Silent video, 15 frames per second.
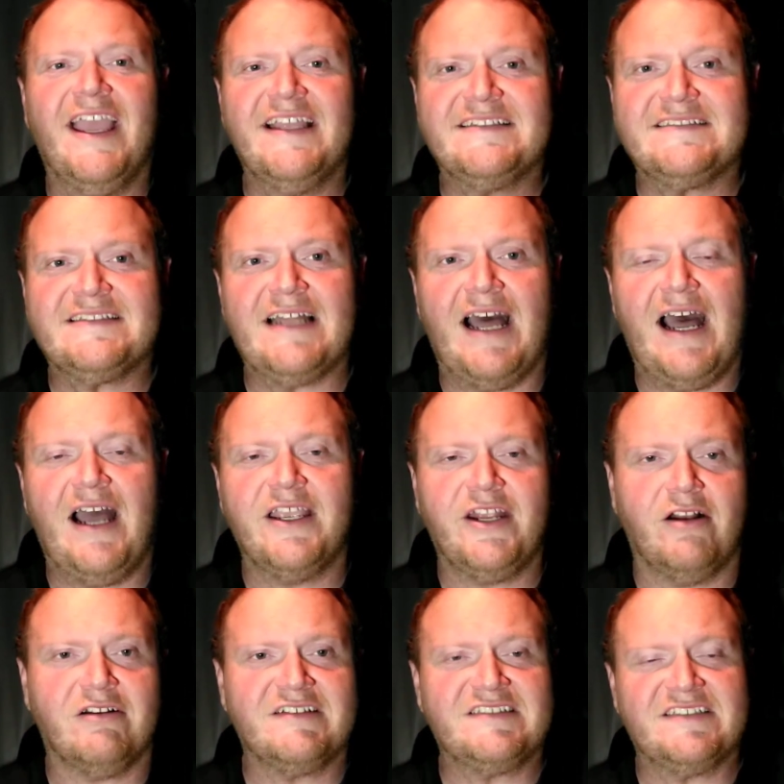It's, uh, you
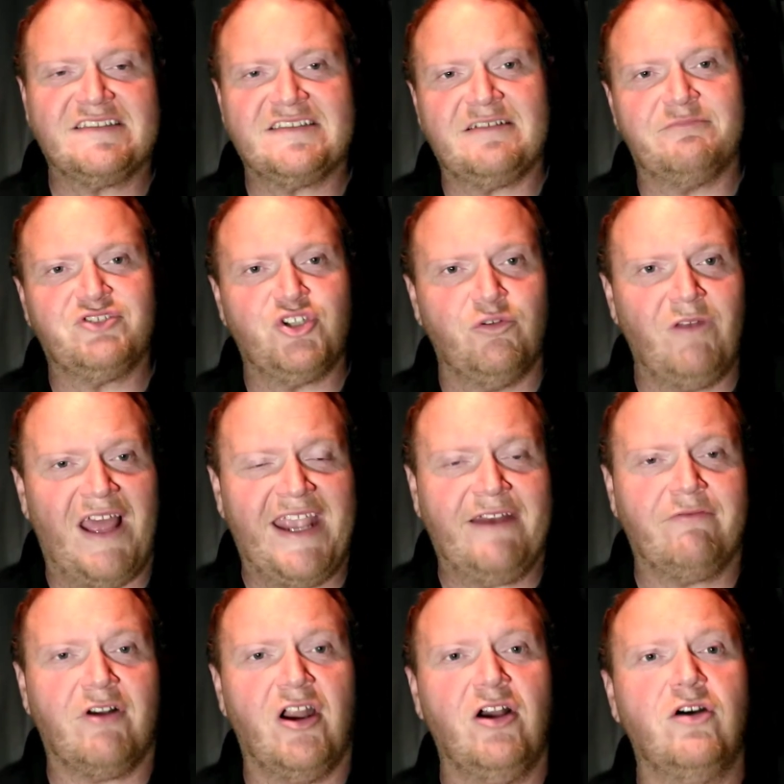know, because it's some two
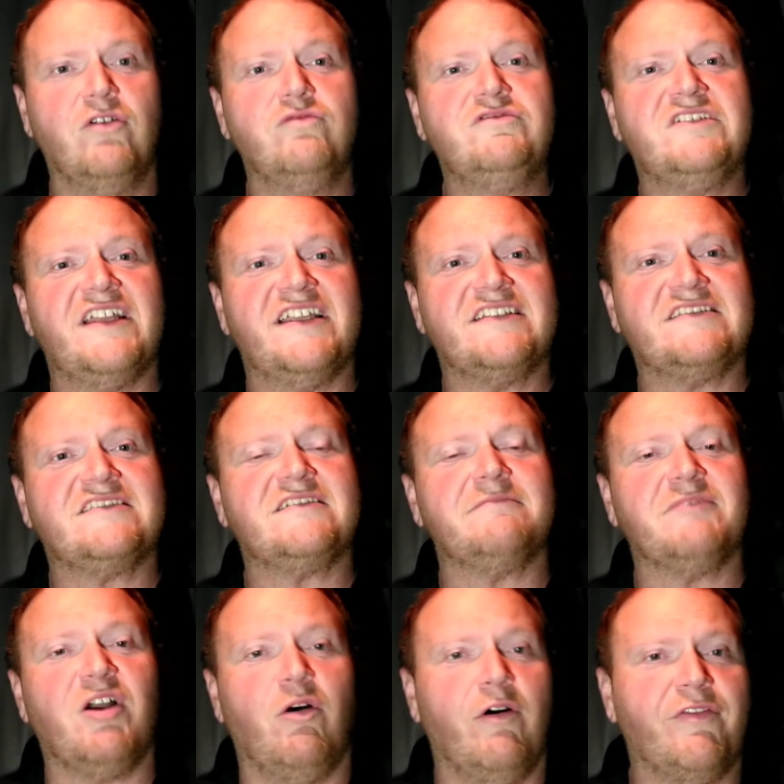lane roads, it's
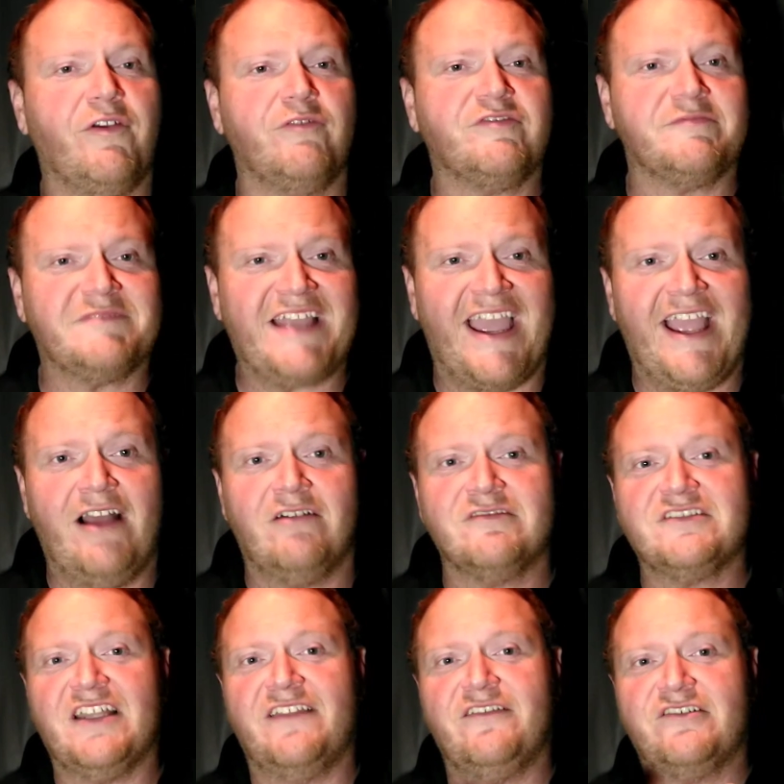some going through some
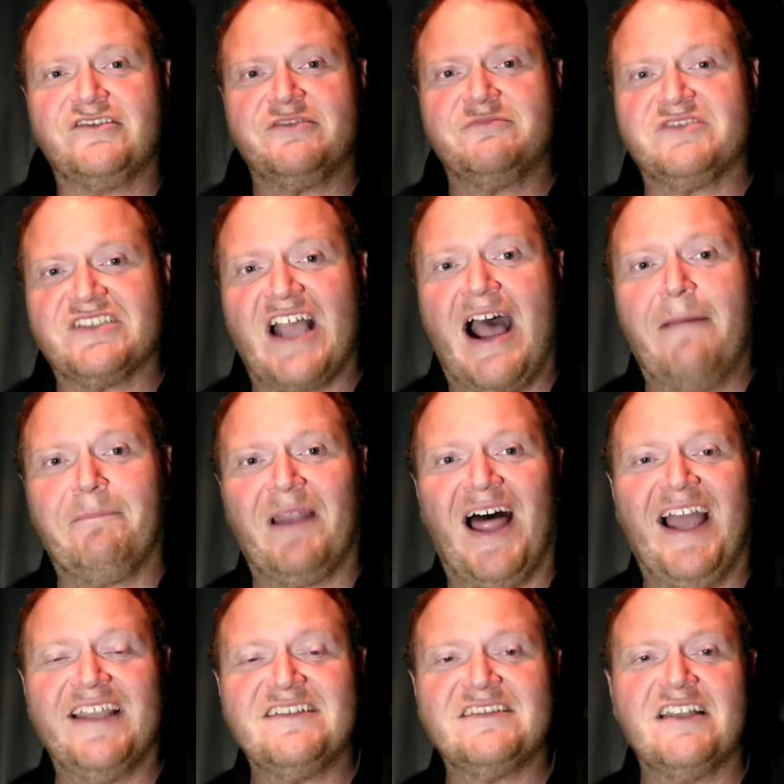towns, and there's some
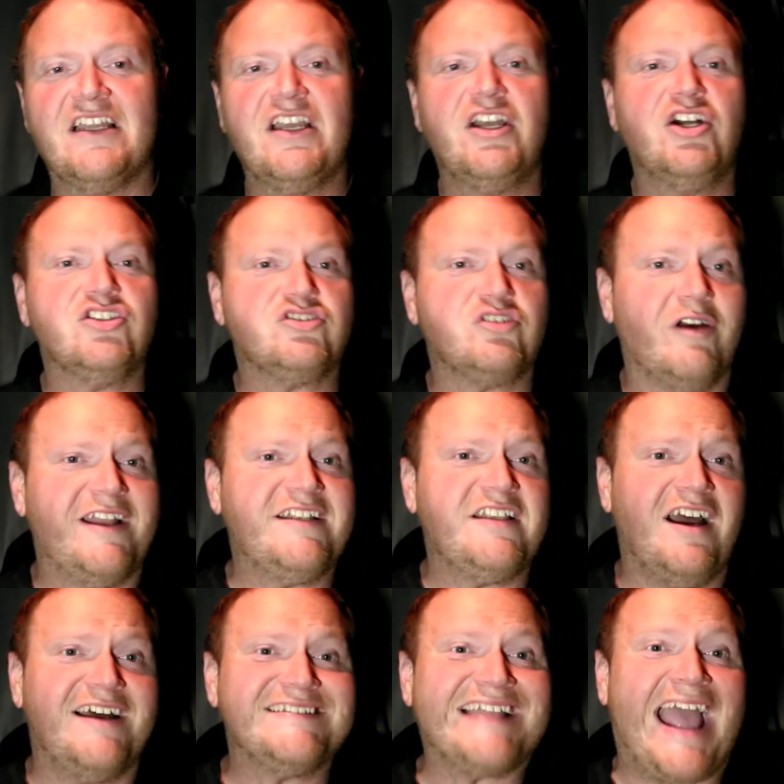stoplights. So it
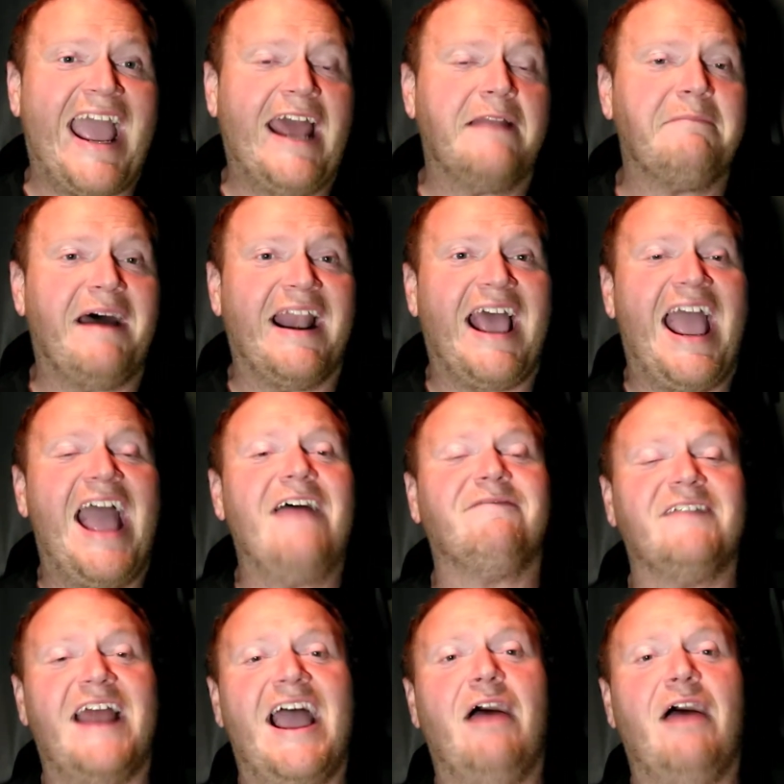does add about a half an